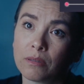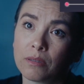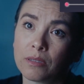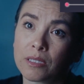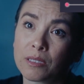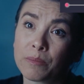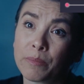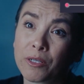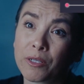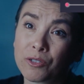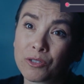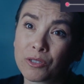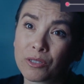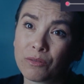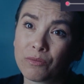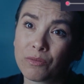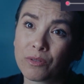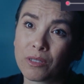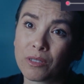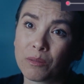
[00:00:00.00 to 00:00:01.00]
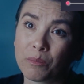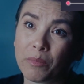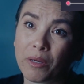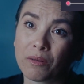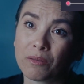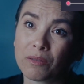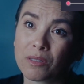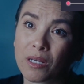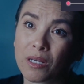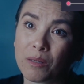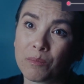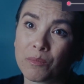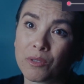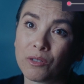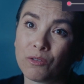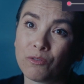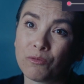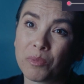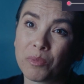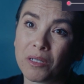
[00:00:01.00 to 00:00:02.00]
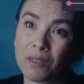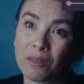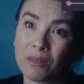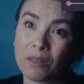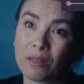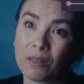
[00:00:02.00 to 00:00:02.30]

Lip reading: Especially for the amount of time that you've been in